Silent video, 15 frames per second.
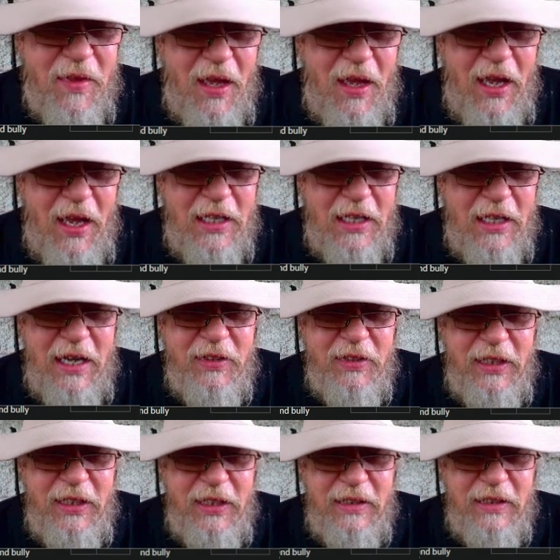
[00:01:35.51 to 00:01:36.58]
and
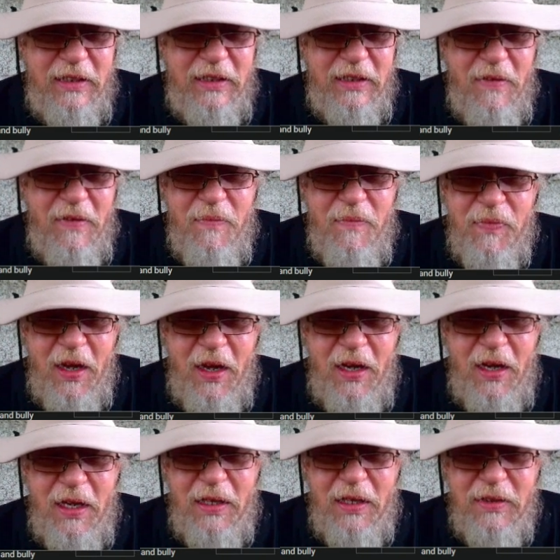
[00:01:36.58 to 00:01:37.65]
17
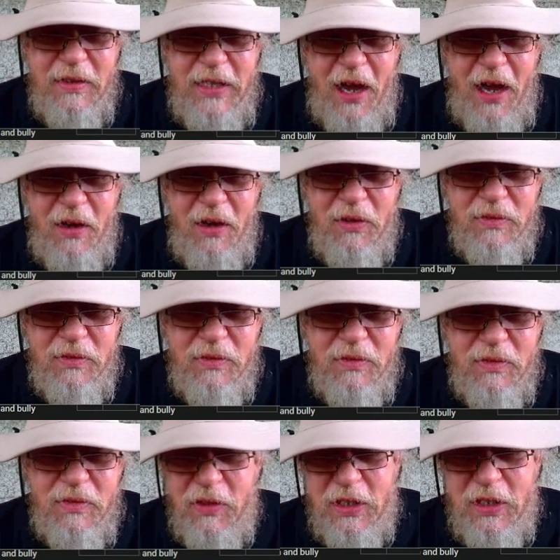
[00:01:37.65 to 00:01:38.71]
down
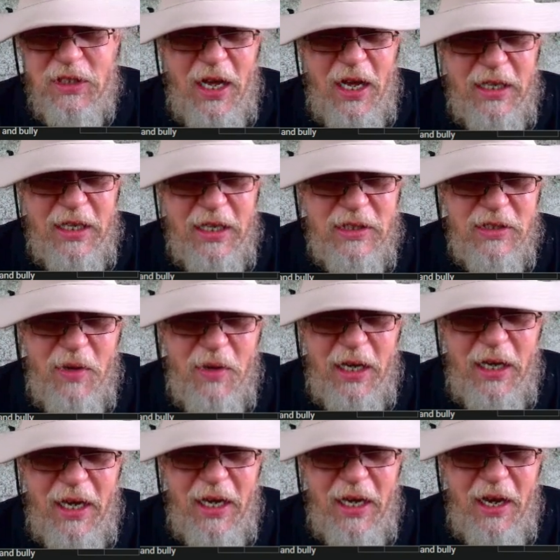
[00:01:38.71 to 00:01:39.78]
or dislikes right
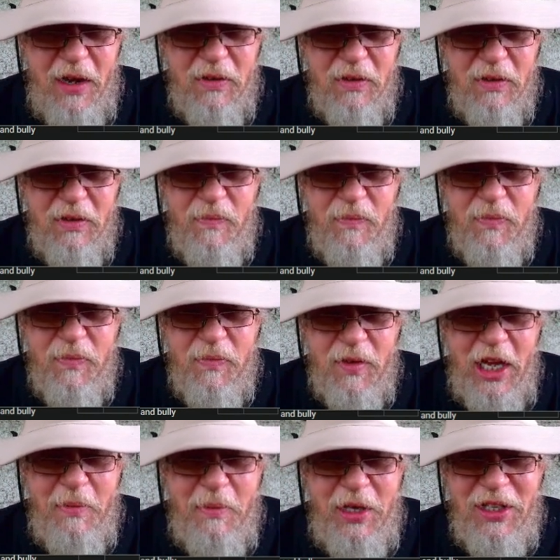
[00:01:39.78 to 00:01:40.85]
now.
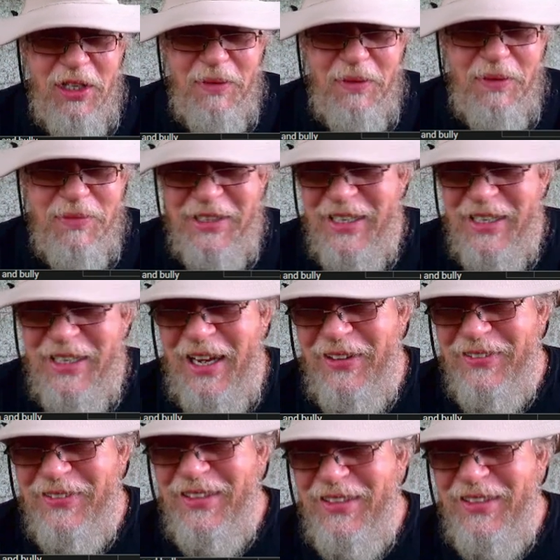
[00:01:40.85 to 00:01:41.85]
That means thumbs it down.